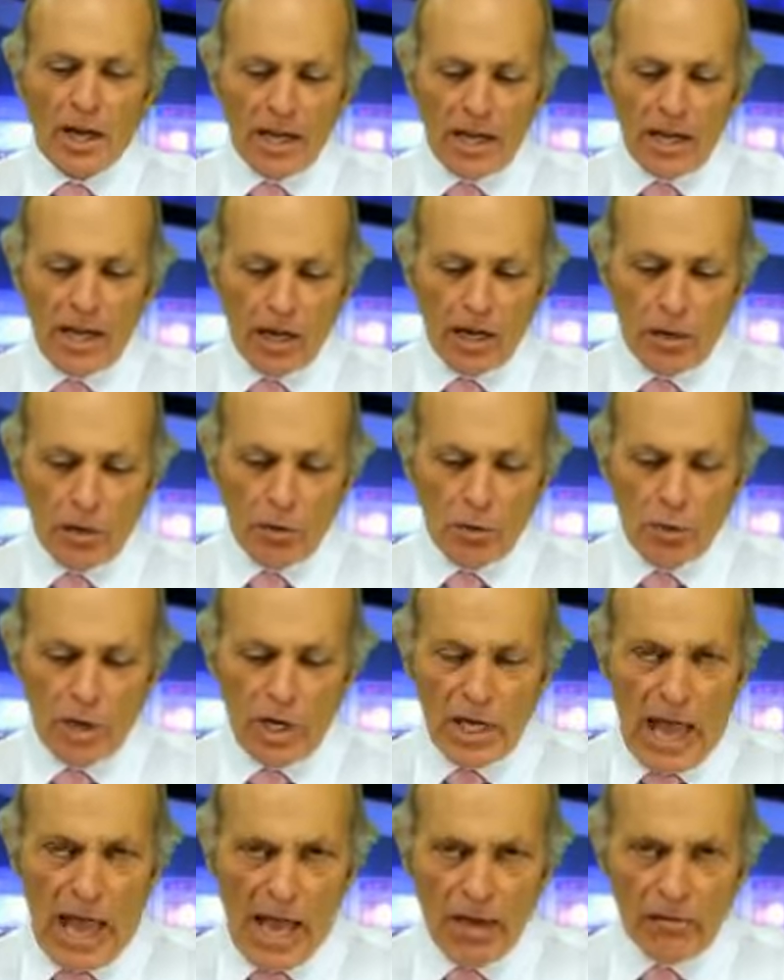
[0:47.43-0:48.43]
Here
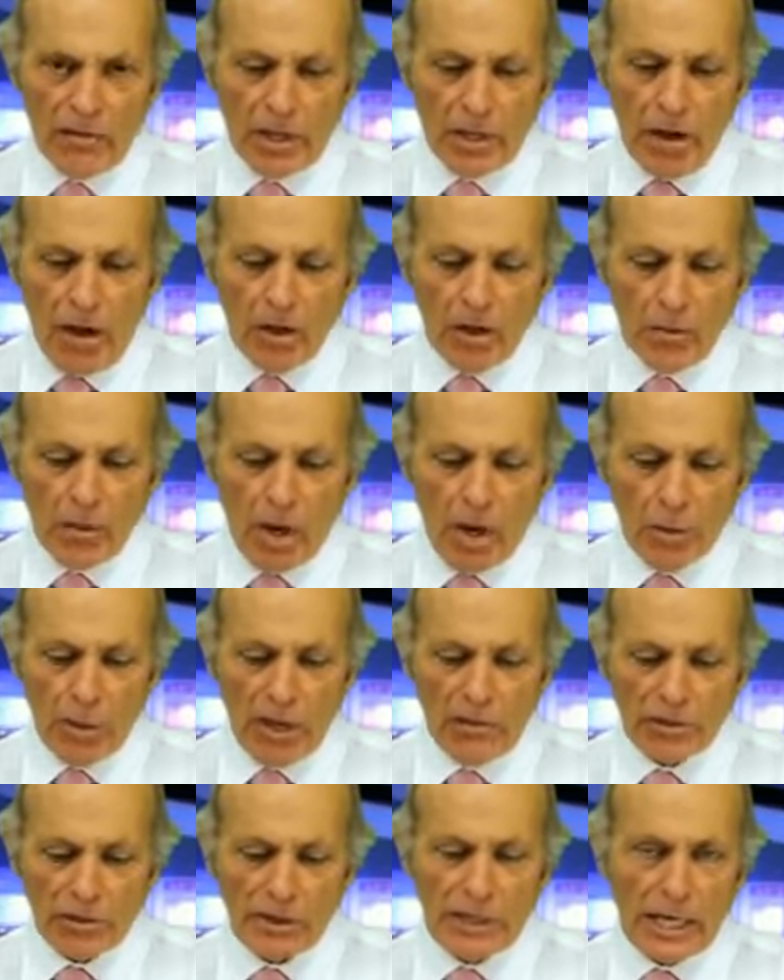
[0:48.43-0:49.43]
we have in Ottawa, we
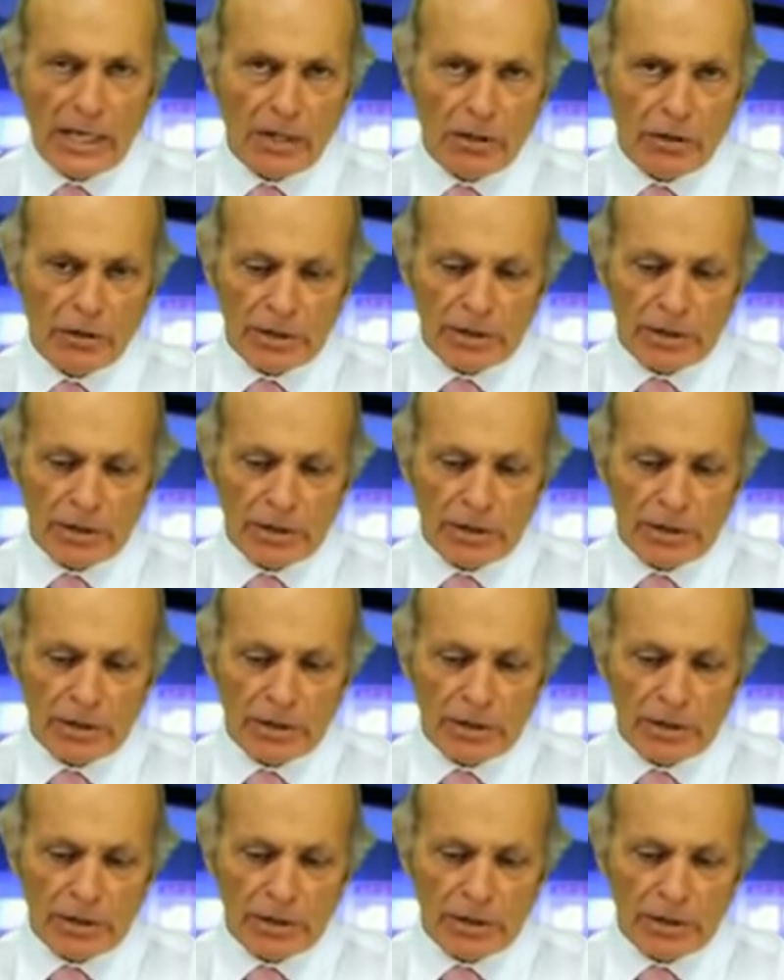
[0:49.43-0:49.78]
have a senator.